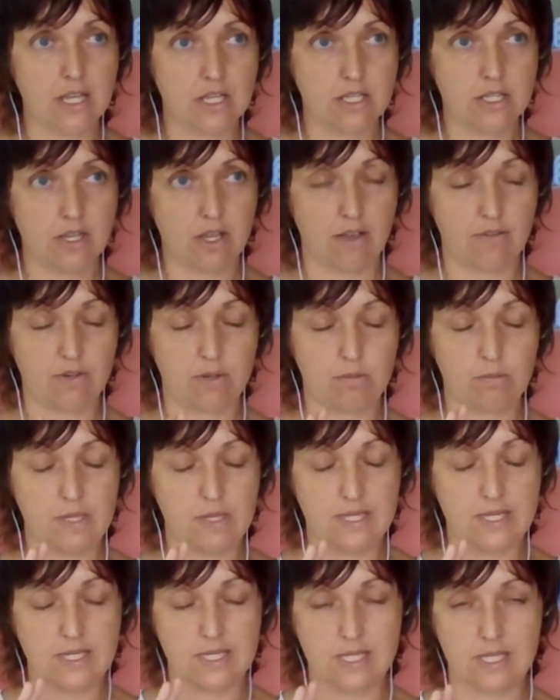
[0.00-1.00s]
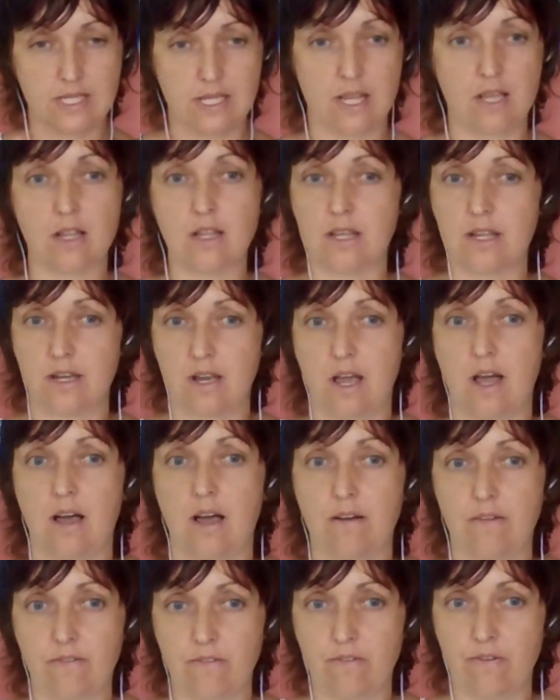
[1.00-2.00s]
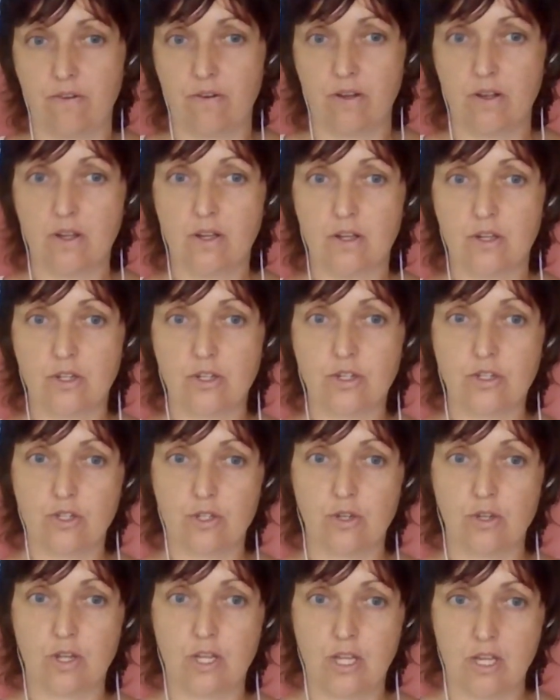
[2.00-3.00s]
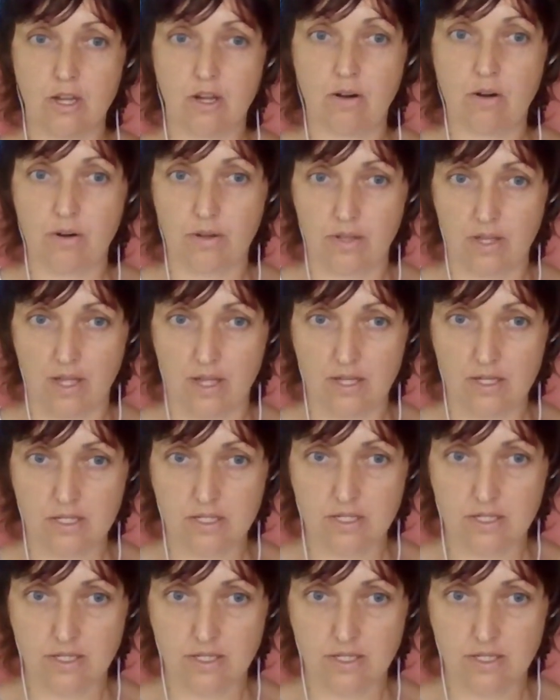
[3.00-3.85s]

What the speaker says: is you have to be still enough to hear that.